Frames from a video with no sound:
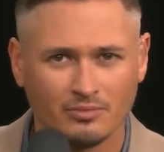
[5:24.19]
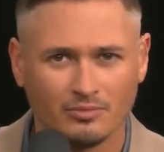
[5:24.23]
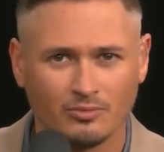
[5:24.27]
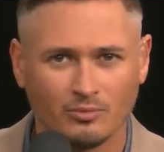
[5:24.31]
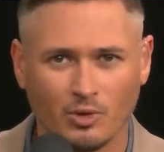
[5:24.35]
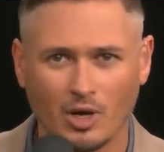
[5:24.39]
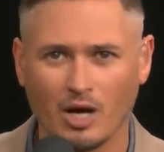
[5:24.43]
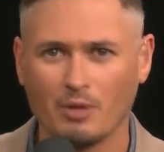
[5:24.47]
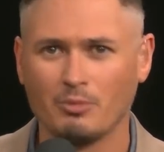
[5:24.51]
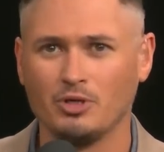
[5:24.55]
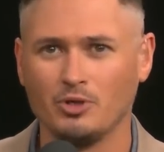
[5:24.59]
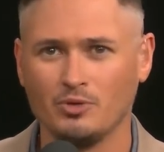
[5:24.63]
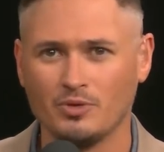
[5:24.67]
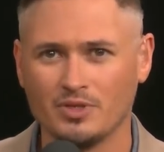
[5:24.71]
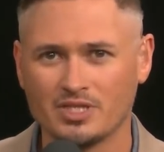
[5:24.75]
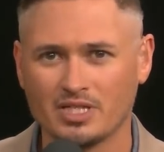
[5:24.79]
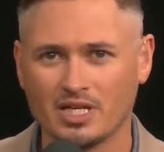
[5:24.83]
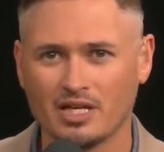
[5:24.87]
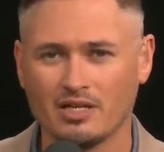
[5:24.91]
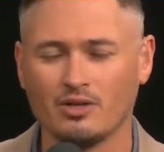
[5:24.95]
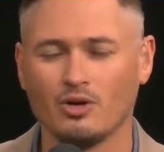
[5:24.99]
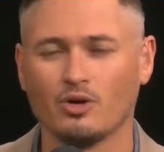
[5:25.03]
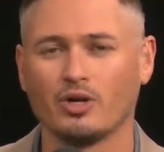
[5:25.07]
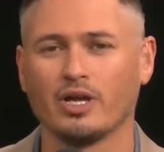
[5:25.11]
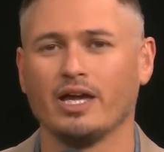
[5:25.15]
Why are we doing this
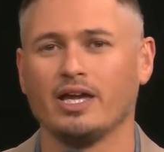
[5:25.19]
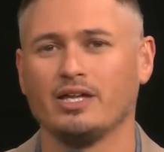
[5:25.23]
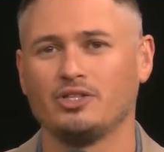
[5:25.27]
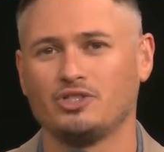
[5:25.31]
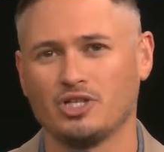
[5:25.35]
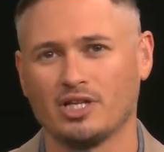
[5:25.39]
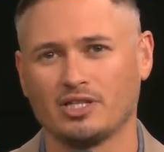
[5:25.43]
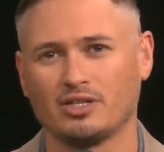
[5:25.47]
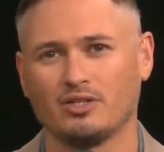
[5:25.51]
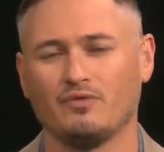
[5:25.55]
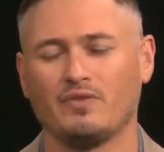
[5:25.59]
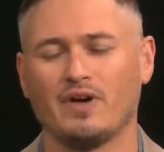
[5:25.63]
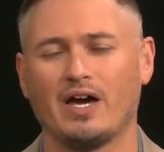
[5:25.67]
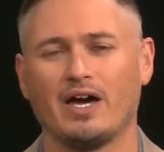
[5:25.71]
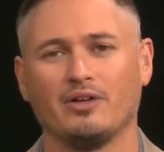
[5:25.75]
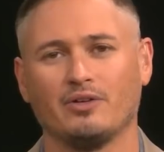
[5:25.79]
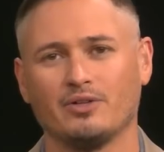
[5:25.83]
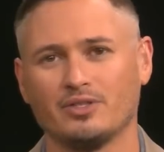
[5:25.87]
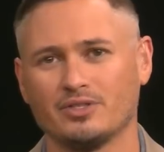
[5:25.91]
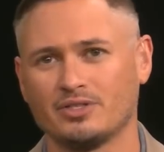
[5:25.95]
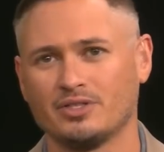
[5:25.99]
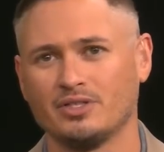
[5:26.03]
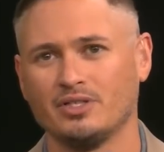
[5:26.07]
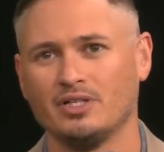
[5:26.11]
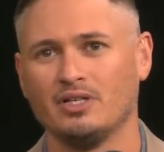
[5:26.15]
again? Okay, check the
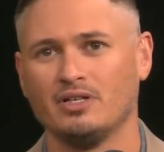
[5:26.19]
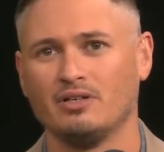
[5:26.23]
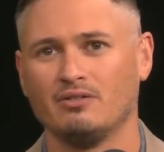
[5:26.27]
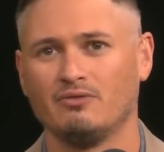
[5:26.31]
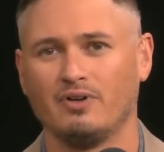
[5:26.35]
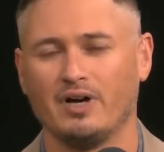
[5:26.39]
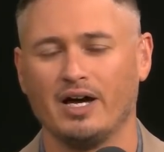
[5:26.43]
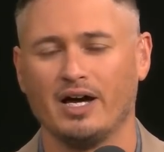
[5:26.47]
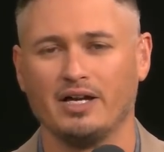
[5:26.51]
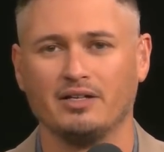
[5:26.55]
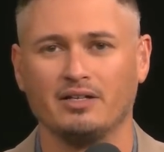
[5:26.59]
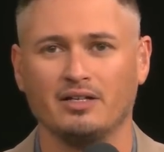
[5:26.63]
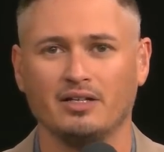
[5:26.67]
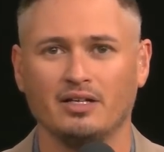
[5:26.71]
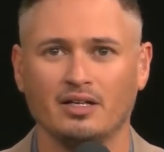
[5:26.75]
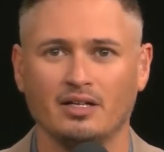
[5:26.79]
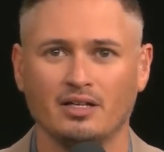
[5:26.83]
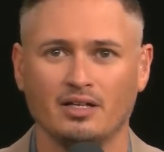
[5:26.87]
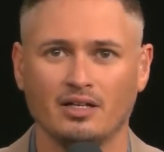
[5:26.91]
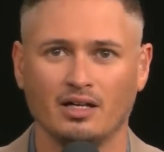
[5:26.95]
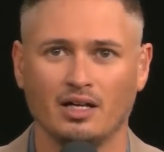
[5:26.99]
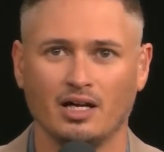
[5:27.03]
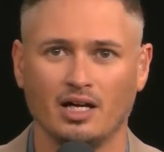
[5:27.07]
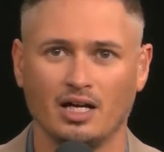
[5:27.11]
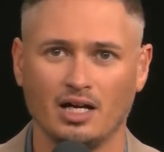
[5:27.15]
vitals. Fine.
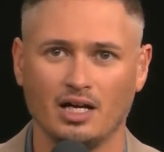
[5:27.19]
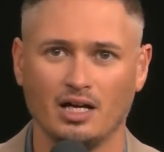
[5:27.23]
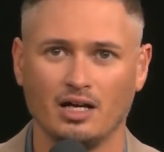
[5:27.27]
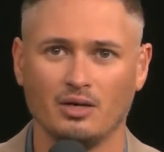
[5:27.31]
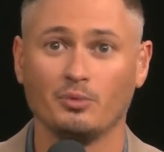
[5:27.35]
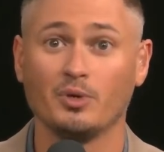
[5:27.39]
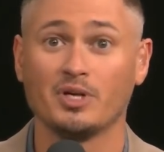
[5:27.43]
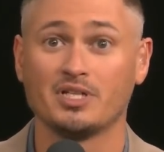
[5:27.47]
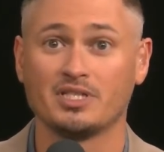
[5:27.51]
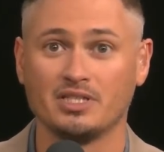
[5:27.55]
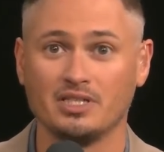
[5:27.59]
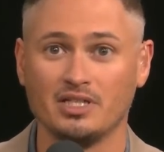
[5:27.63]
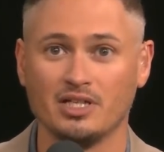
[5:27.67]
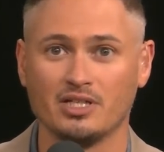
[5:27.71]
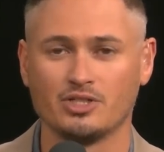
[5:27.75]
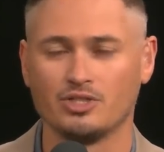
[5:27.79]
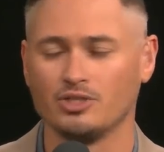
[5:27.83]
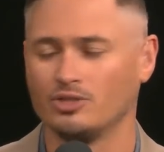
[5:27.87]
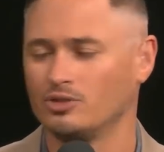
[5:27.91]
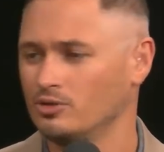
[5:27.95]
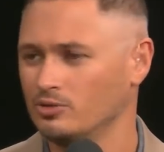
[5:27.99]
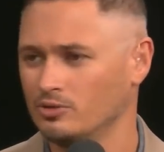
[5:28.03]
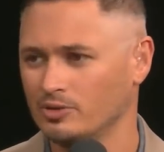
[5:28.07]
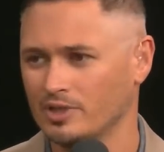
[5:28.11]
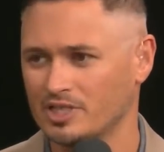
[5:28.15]
Uh, what's the
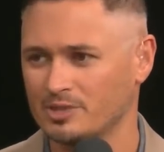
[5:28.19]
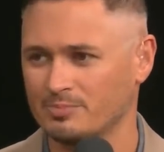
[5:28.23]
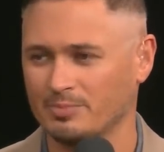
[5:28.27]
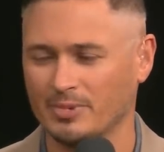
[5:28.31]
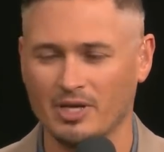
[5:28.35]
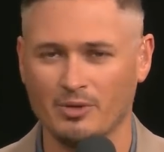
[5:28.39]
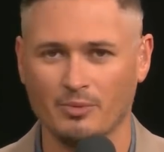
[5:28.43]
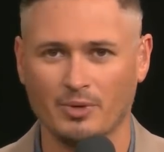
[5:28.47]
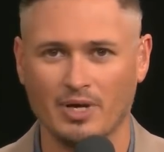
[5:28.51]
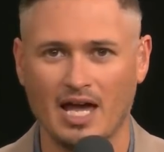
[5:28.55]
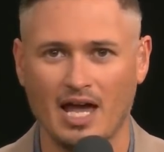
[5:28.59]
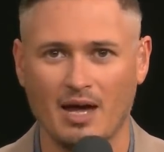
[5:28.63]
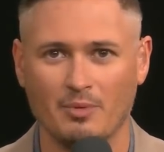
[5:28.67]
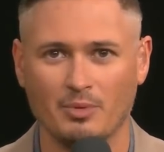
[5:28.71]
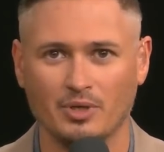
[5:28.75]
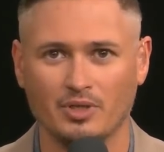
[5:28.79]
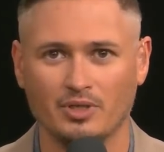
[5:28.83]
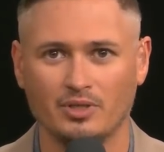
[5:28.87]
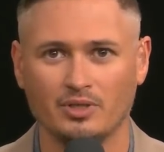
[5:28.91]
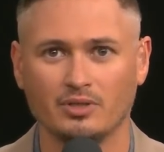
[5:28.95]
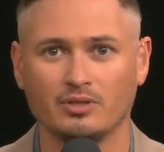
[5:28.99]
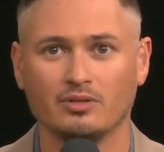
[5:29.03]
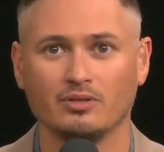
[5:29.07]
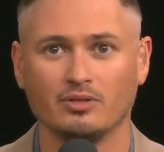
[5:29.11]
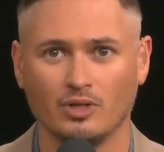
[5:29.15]
issue? Explain what
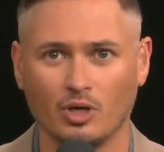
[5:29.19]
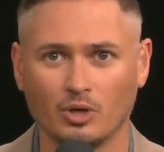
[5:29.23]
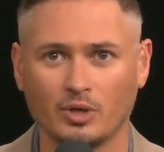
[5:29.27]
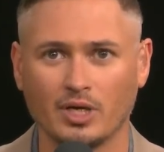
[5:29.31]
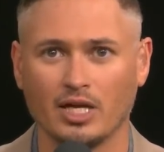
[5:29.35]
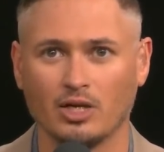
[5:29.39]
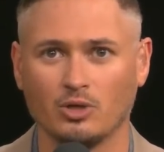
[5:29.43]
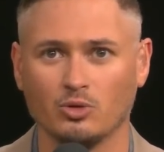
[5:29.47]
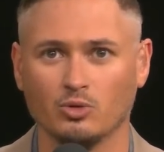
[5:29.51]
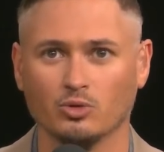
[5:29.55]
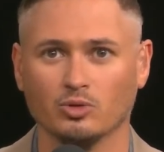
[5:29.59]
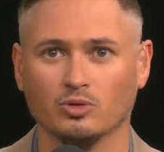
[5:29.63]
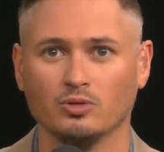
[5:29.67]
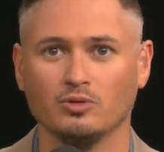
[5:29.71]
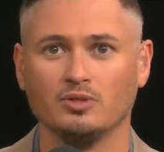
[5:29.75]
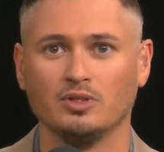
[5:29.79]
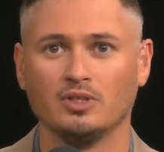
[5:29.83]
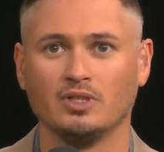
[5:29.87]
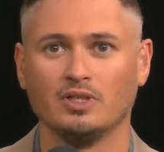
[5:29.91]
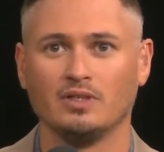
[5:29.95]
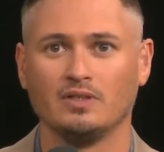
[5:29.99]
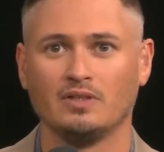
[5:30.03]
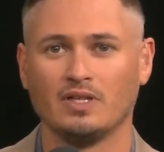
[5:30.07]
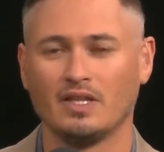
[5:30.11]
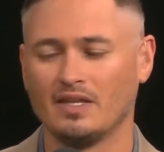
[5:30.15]
happened. Okay, cool.
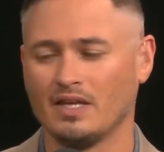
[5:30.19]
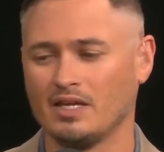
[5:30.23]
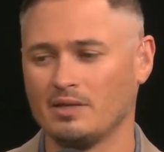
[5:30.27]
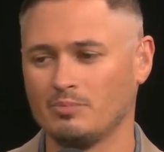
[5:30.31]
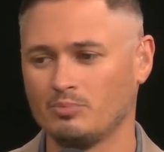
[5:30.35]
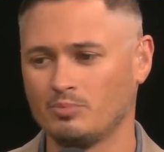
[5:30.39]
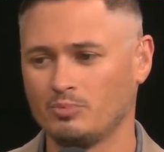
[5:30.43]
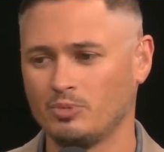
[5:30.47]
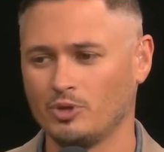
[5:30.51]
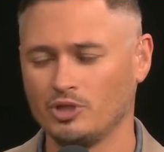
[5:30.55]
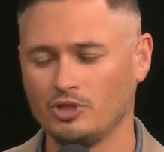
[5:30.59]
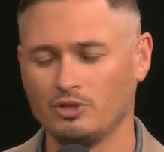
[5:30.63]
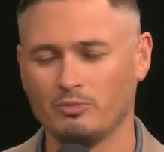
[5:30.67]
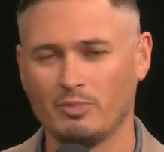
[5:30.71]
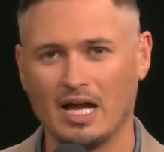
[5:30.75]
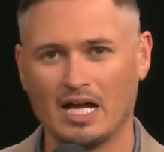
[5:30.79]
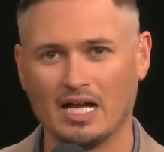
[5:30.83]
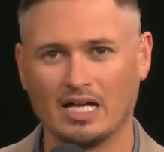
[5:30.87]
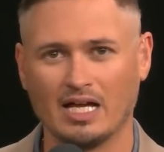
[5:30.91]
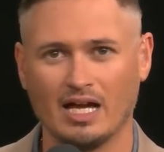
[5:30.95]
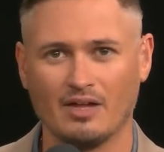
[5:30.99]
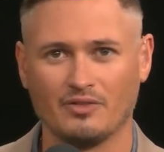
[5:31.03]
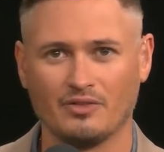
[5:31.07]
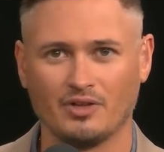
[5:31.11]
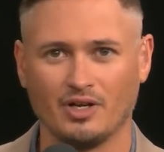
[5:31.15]
Then they put you
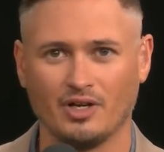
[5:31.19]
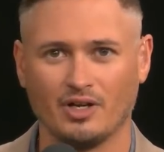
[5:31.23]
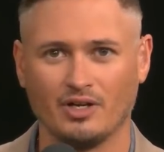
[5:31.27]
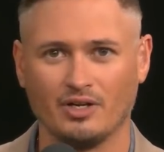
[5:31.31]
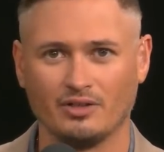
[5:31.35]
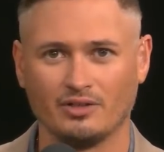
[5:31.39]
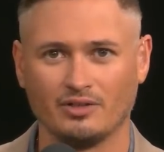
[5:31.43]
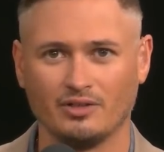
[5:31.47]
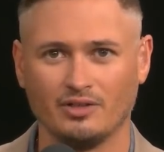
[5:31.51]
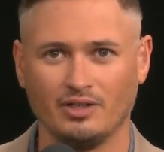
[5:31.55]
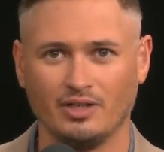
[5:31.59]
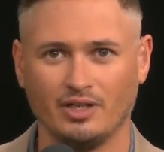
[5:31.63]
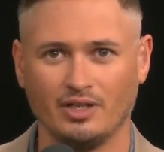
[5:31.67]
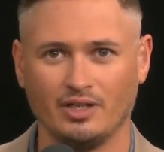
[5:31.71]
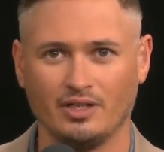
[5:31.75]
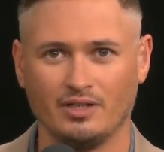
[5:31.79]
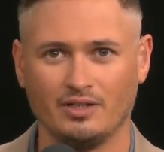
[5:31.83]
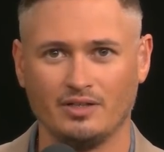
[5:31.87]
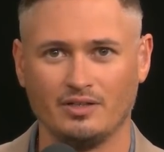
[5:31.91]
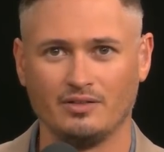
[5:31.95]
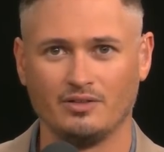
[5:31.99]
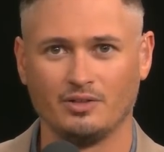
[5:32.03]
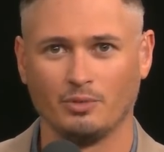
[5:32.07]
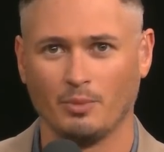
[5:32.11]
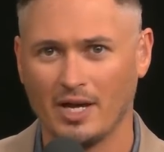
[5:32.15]
back out there
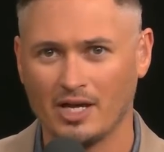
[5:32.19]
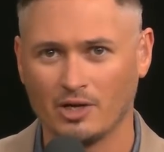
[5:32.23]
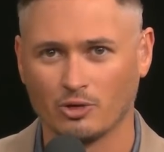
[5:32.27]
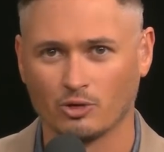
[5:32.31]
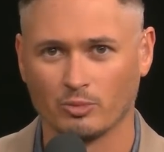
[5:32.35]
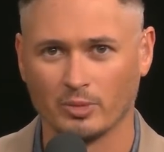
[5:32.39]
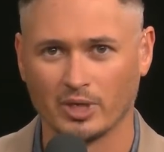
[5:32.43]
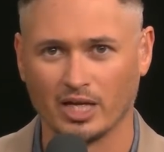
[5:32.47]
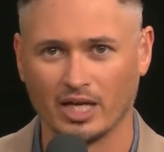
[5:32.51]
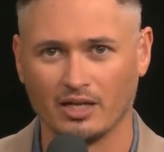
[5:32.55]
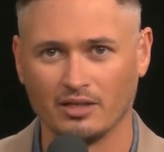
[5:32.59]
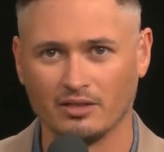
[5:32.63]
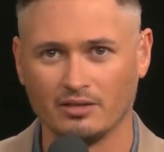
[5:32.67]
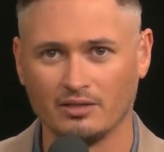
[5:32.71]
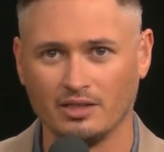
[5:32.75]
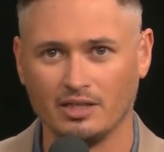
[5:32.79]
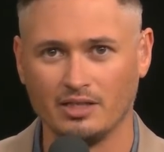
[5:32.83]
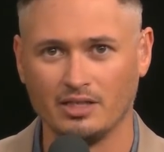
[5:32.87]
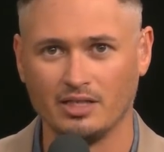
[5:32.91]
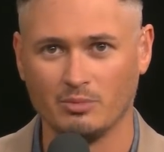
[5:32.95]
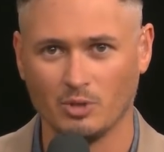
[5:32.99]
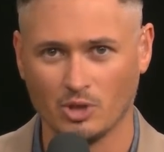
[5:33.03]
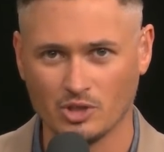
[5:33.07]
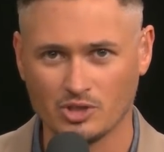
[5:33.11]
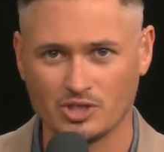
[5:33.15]
in the waiting room again, in
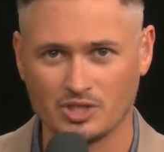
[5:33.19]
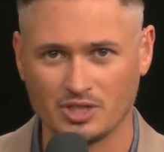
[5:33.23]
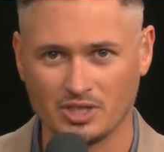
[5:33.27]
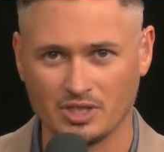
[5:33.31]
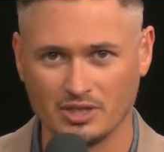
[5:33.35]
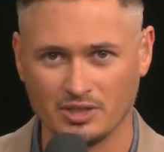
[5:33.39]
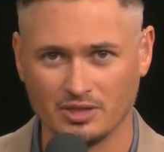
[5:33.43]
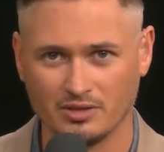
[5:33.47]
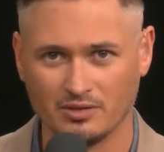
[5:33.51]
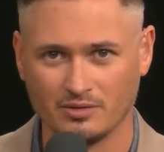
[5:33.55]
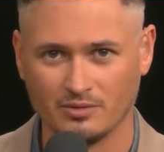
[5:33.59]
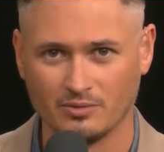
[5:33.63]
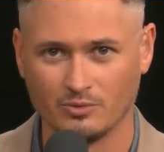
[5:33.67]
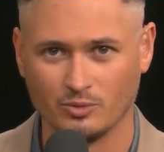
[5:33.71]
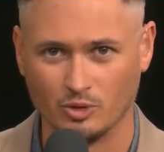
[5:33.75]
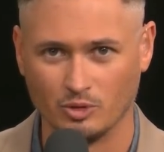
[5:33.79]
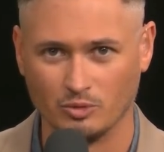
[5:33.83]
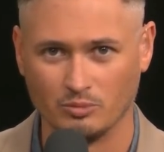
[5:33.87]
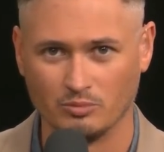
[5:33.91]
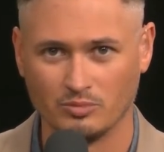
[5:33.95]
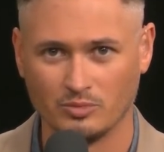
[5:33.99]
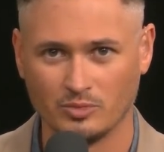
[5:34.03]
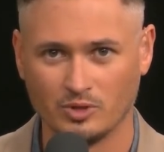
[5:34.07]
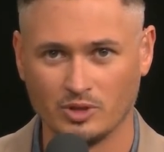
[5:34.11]
the emergency room.